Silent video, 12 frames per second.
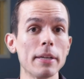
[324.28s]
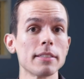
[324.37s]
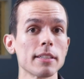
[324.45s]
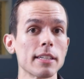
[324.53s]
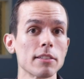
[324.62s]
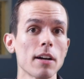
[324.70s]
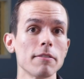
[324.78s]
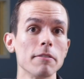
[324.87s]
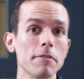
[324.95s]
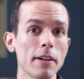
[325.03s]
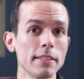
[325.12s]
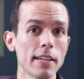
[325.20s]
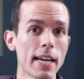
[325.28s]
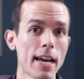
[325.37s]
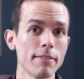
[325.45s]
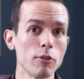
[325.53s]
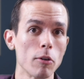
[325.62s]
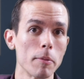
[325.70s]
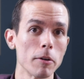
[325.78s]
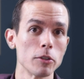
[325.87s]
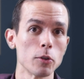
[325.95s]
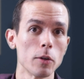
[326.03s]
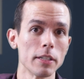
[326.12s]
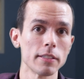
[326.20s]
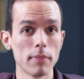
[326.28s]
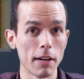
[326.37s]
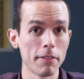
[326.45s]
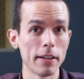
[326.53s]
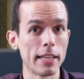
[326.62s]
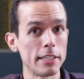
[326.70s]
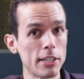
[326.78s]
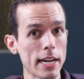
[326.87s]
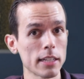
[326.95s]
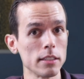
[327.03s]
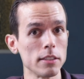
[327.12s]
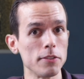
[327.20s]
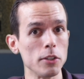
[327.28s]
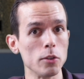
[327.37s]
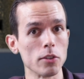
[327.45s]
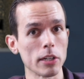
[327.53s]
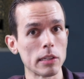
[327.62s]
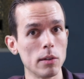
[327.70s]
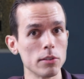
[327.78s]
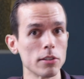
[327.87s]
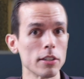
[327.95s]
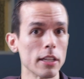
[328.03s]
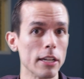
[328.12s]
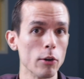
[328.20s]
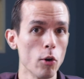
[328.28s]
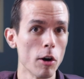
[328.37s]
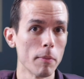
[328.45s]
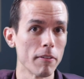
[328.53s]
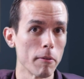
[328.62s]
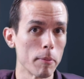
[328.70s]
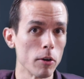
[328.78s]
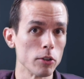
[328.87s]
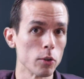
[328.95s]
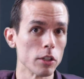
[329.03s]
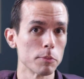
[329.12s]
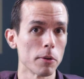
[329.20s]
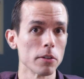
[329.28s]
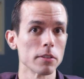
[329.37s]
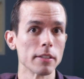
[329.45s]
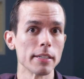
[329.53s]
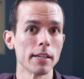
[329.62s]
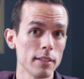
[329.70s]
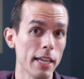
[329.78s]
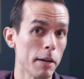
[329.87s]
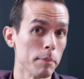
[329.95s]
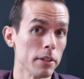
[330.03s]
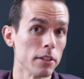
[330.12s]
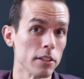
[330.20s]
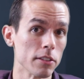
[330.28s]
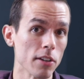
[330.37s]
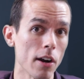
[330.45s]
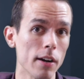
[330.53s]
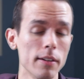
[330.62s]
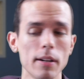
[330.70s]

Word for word: Basing things off of friends I have who are pro-choice, I find that Jacqueline's views are closer to the norm of a pro-choice person than Amelia's are.